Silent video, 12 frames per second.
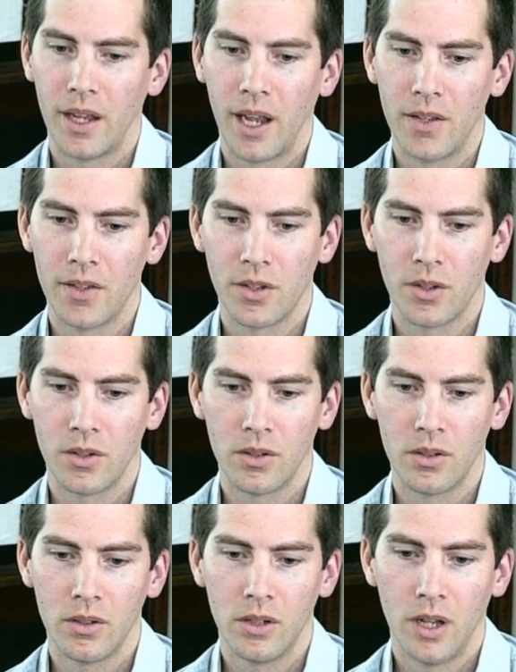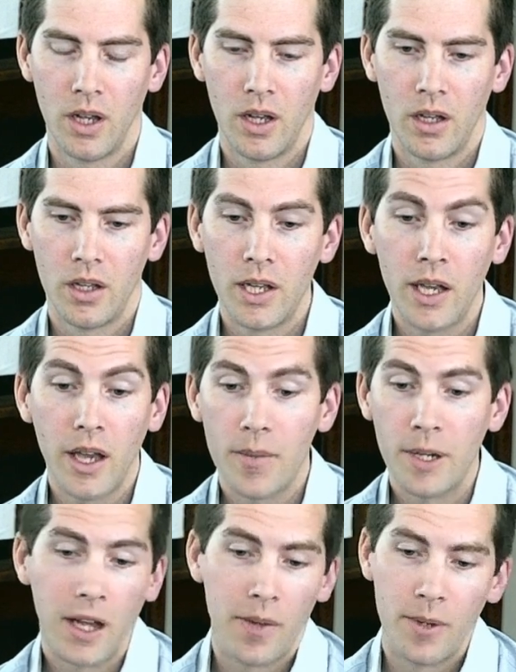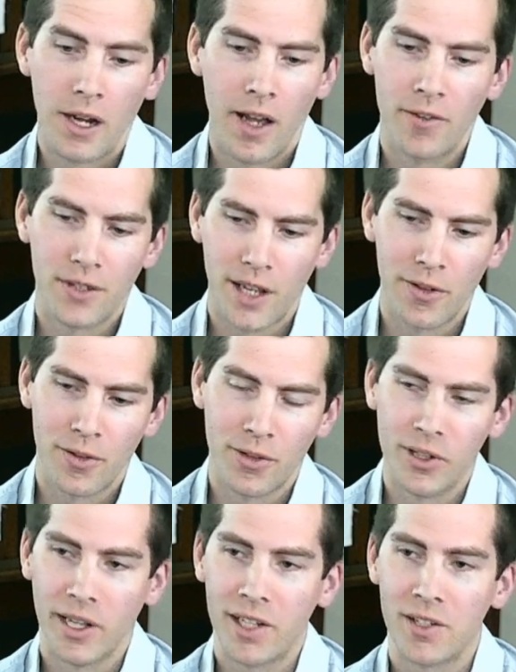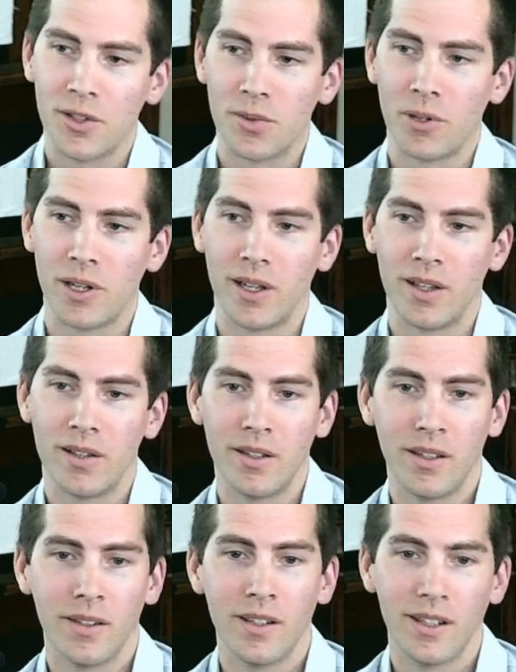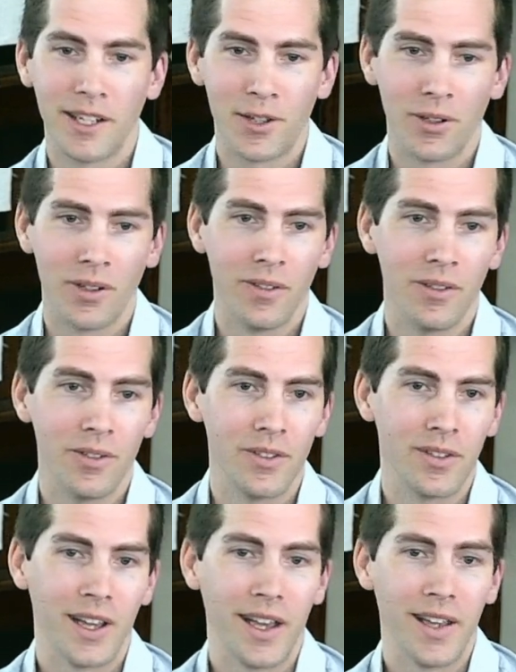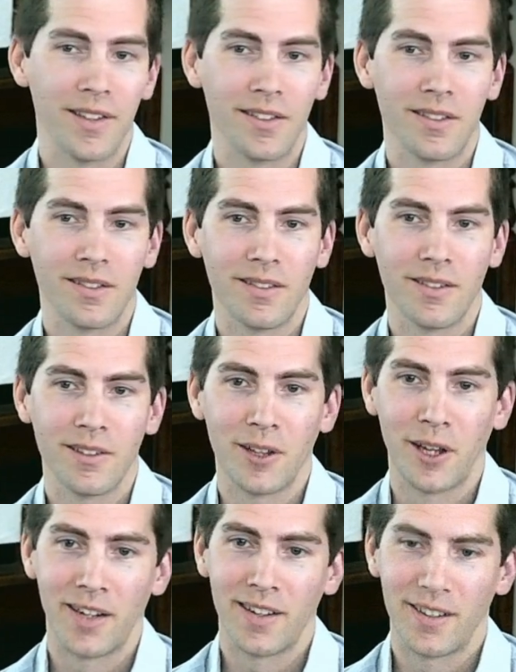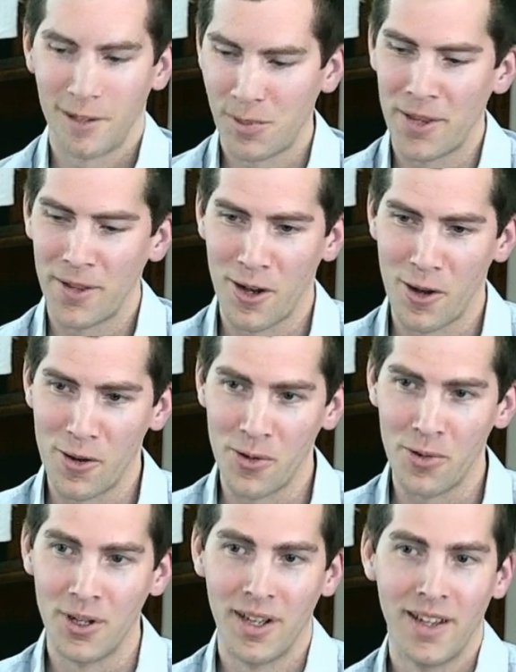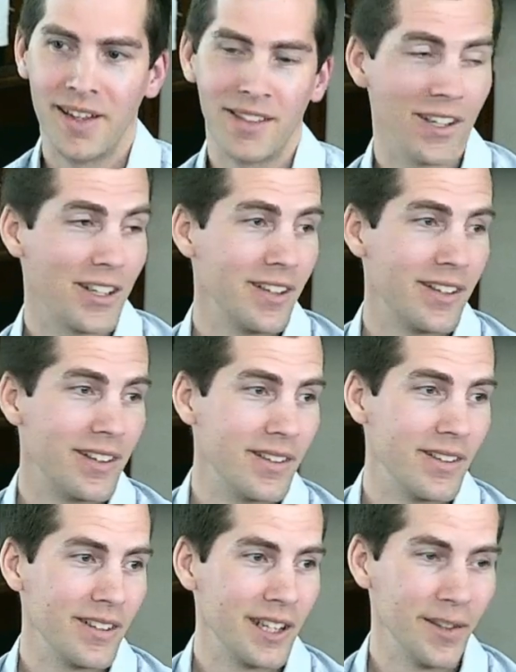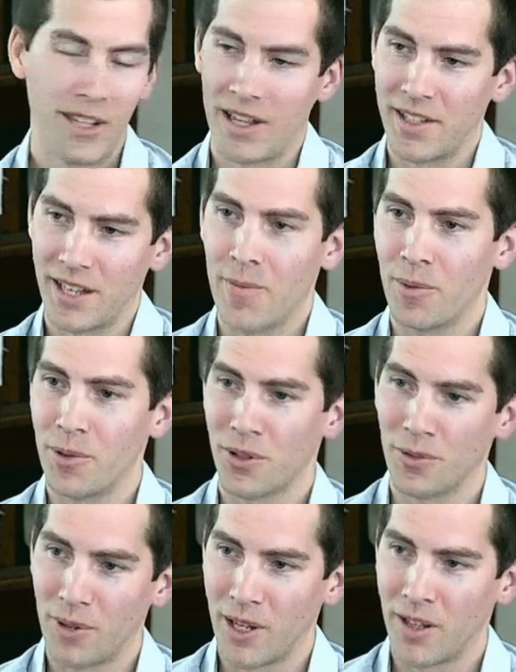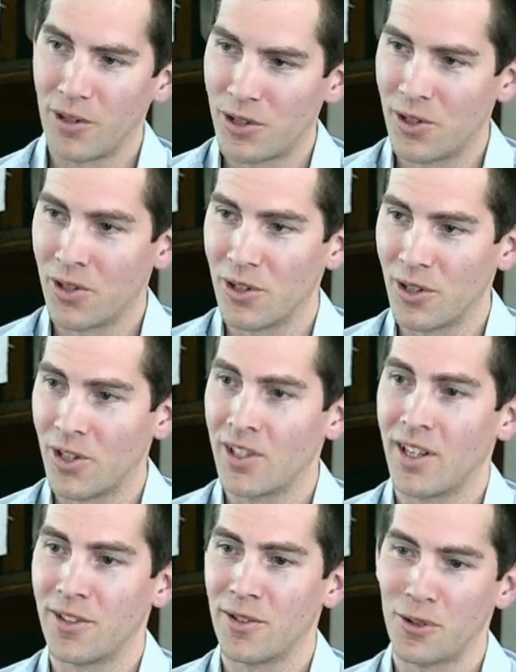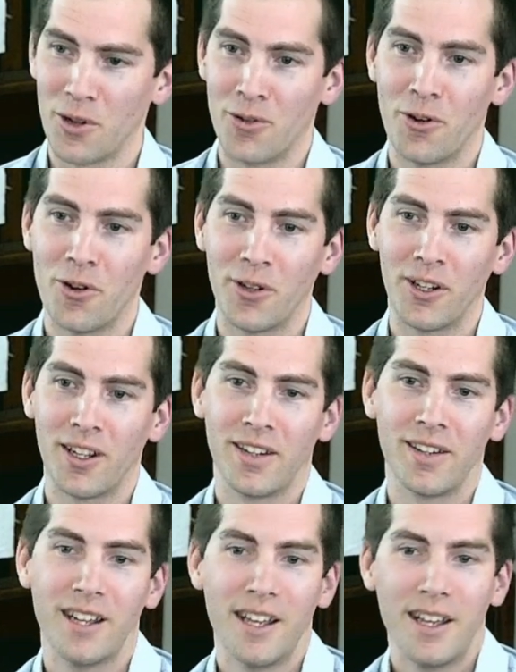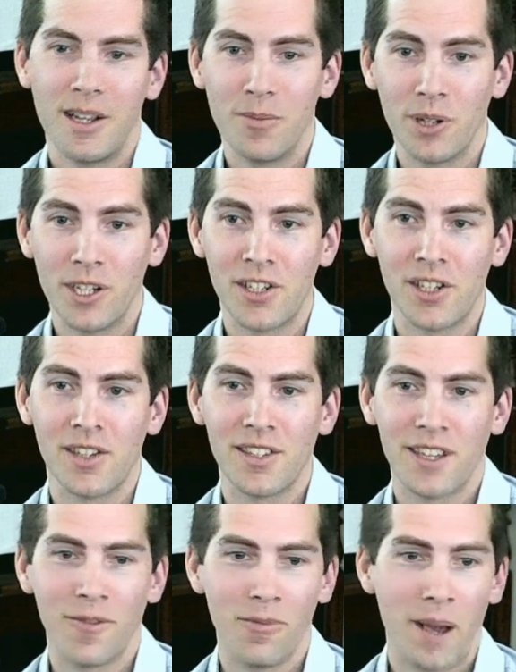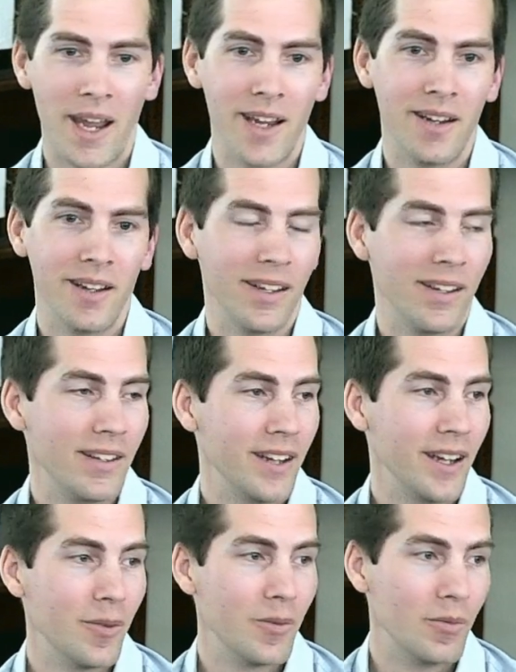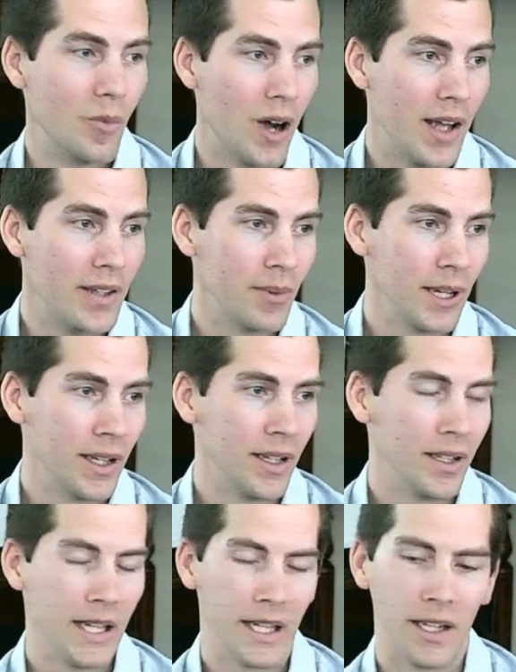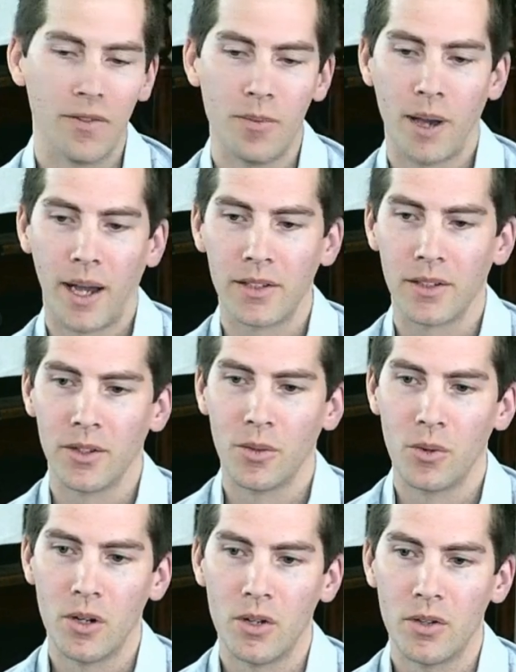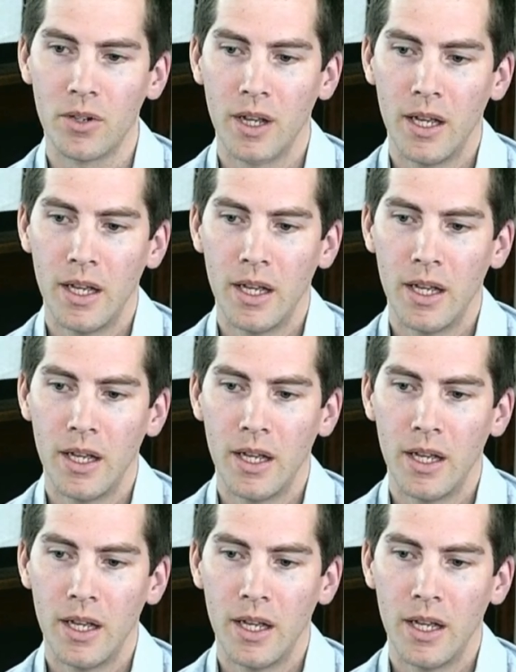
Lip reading: And so, I've sat through lectures where the lecturer has like spent the whole session giving examples of where the Christian church has gone wrong in predictions they've made and why it's been a negative impact on the world.